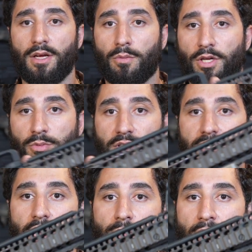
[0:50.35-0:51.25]
which was
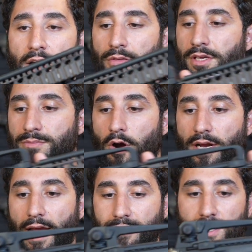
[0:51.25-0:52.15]
done right here on this
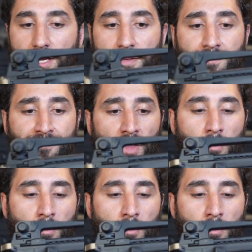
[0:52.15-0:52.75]
Mark 18.